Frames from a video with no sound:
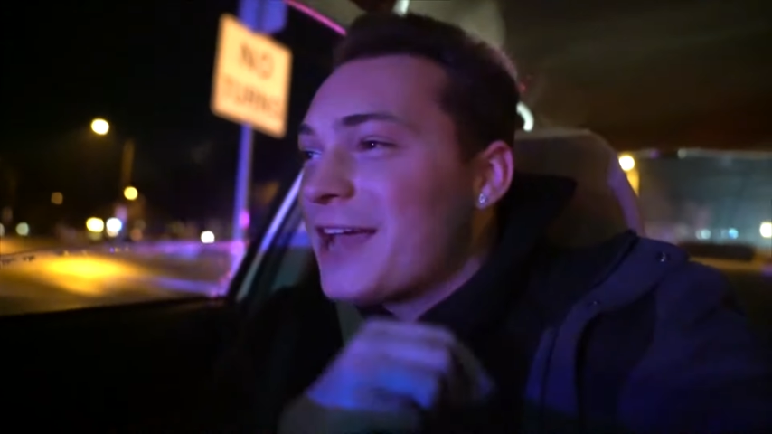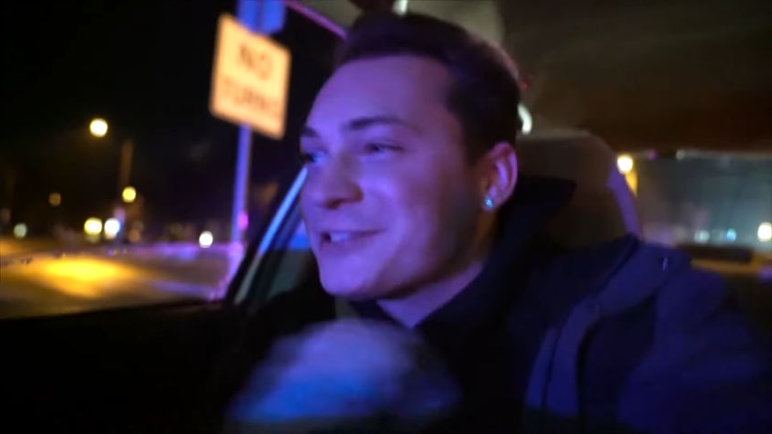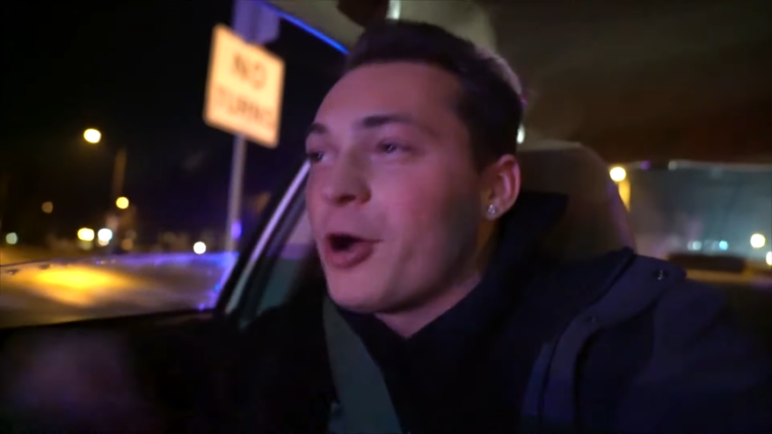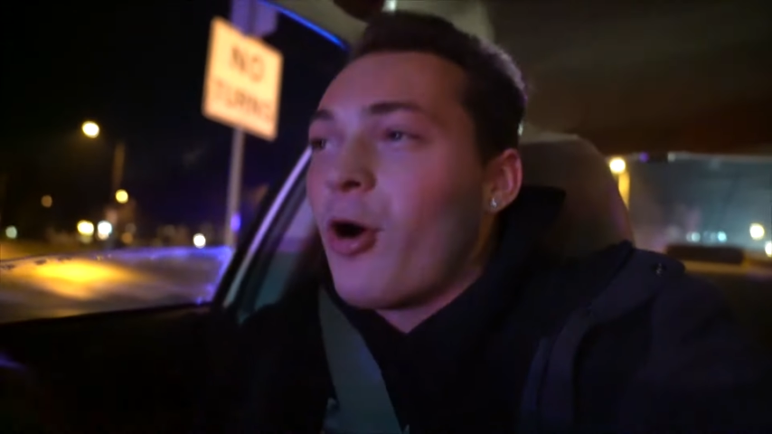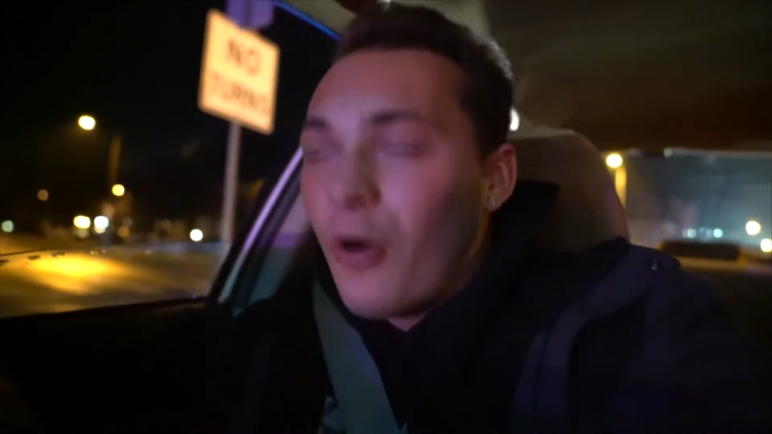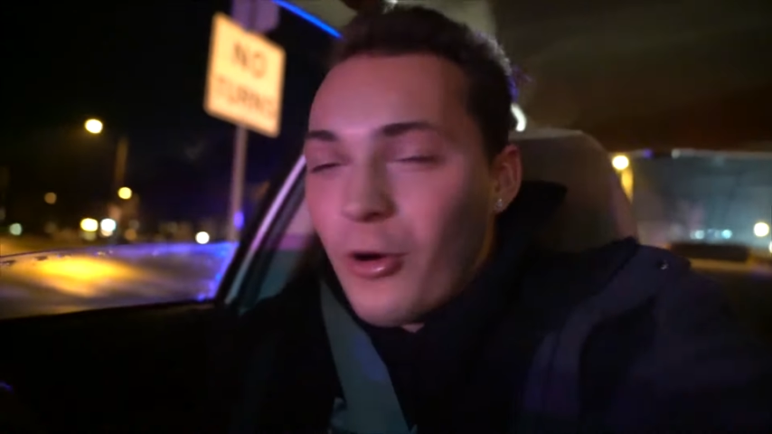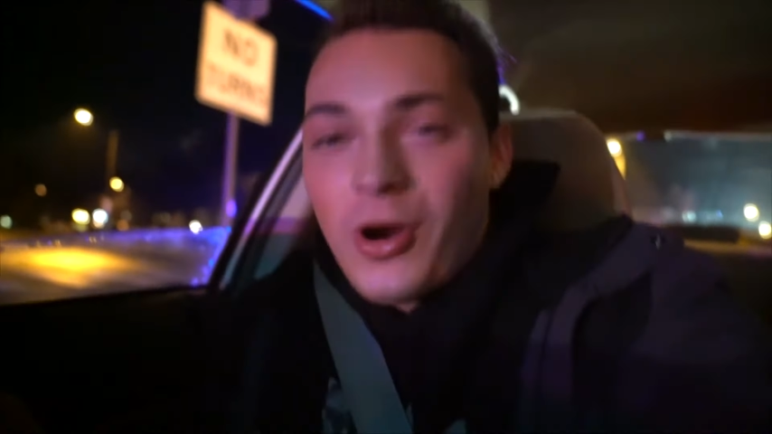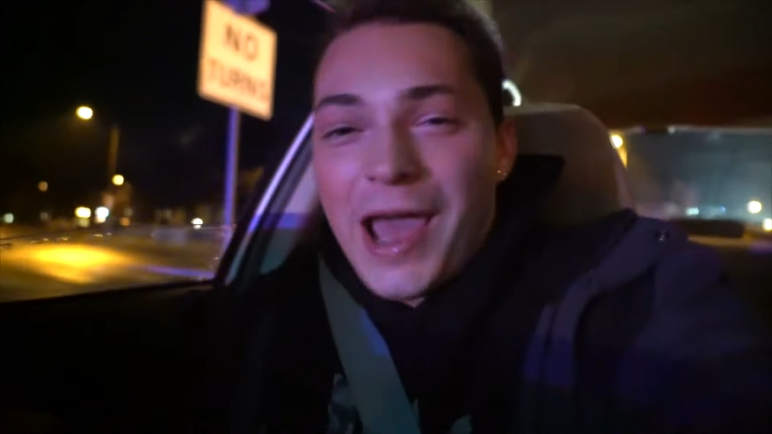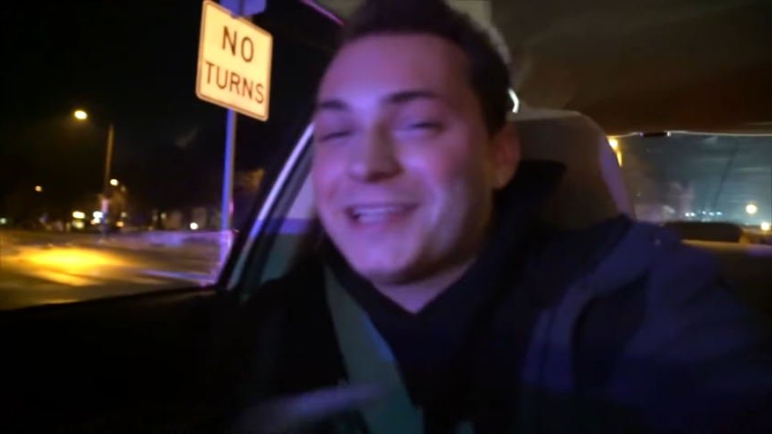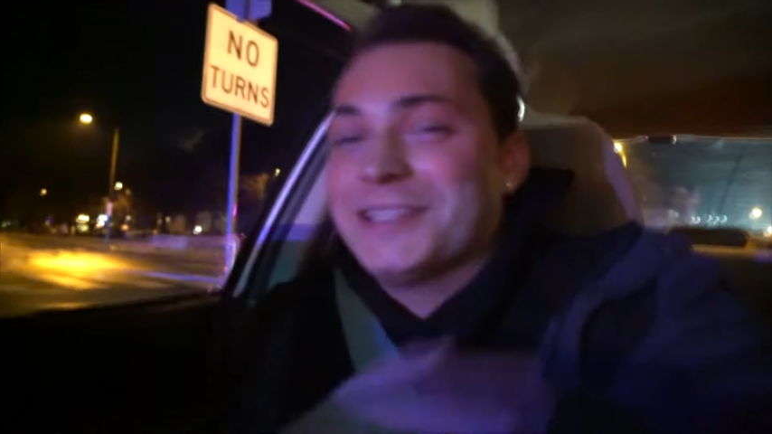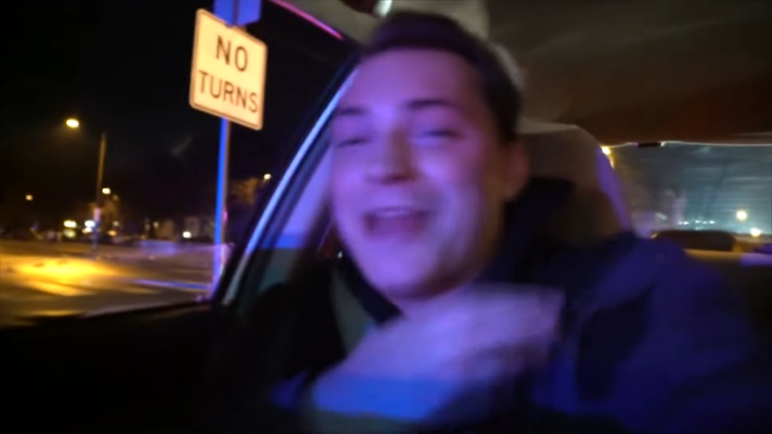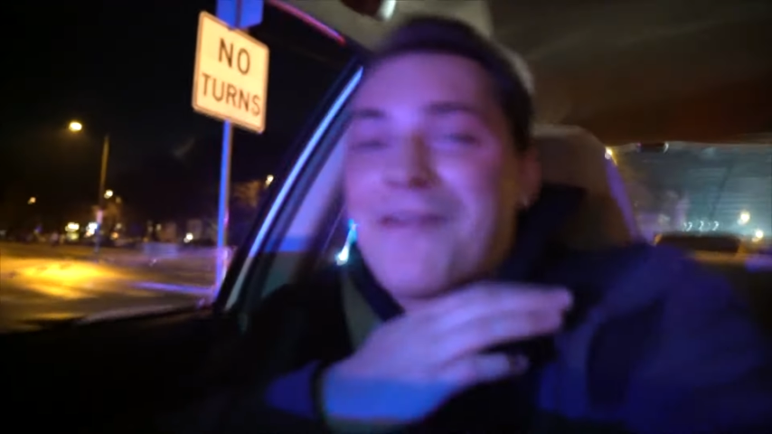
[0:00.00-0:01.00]
as a whole
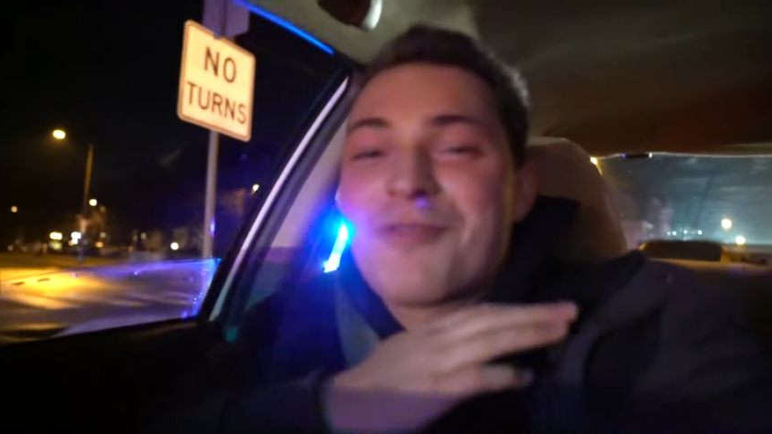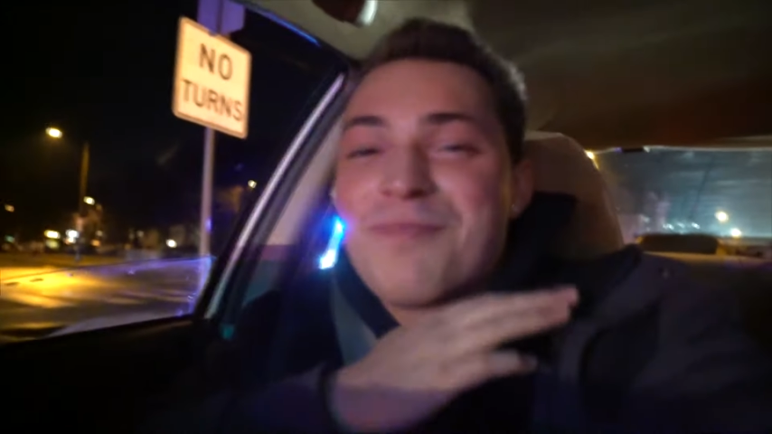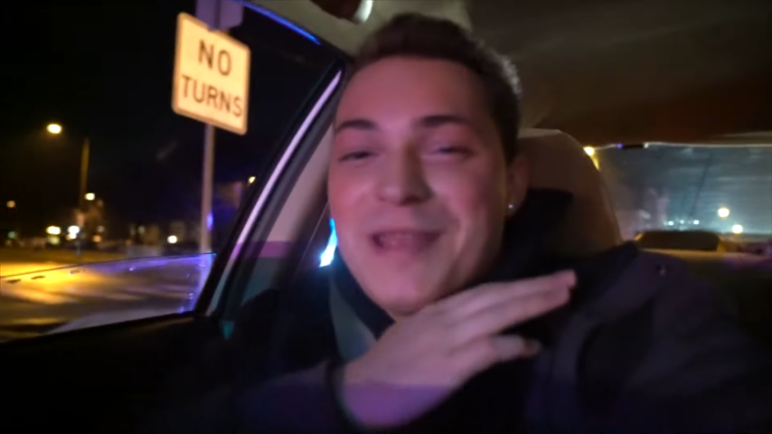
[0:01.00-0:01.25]
has never